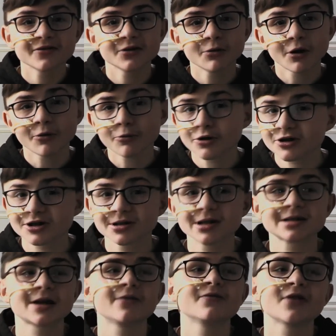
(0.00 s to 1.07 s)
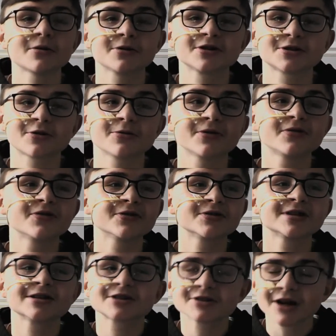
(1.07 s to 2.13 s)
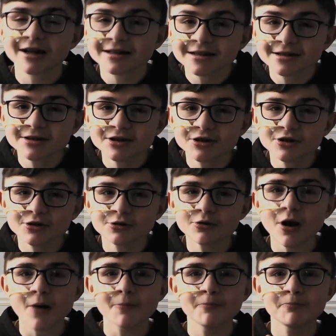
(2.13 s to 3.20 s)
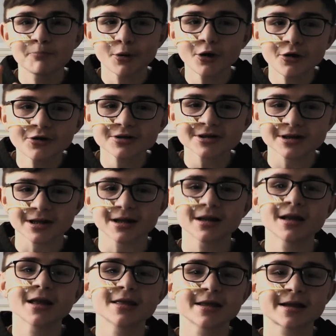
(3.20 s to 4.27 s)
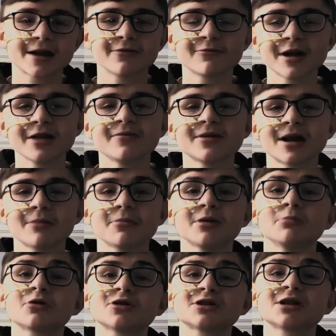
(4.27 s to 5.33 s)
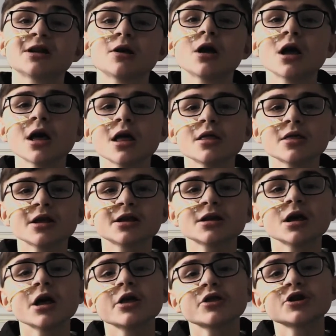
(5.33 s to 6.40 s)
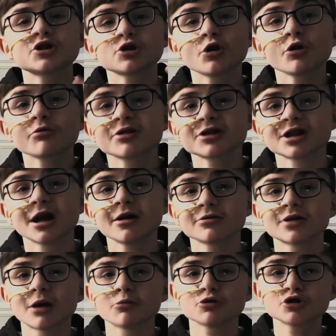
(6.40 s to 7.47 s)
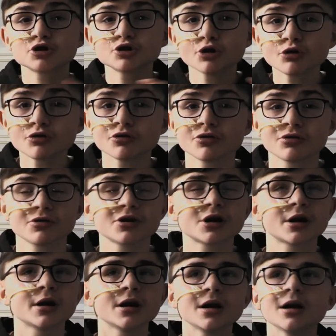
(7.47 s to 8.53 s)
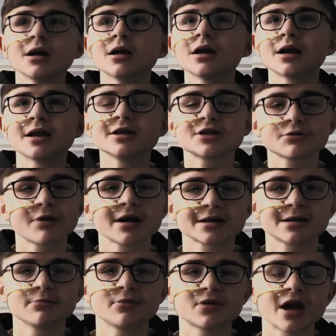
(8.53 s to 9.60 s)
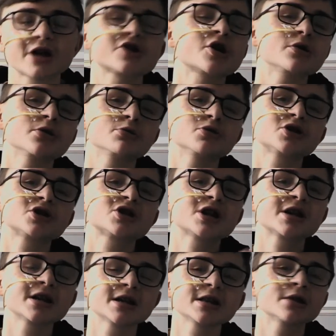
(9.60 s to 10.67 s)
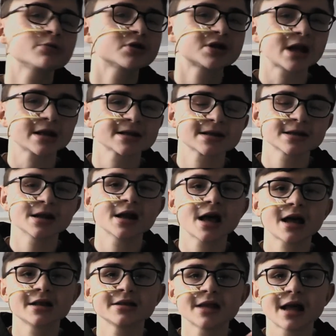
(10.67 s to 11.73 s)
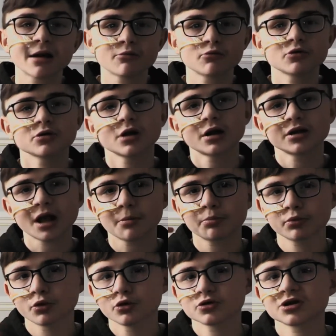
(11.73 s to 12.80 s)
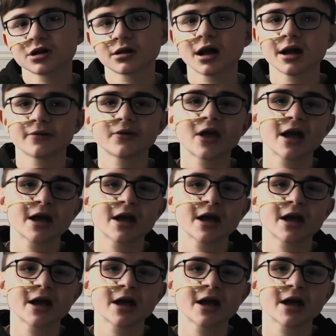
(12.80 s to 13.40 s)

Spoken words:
are watching this, I'm very sorry for distracting you, but they kept waving at me because they saw a child that was young interacting with that show. They was singing, they was dancing, and that brought to life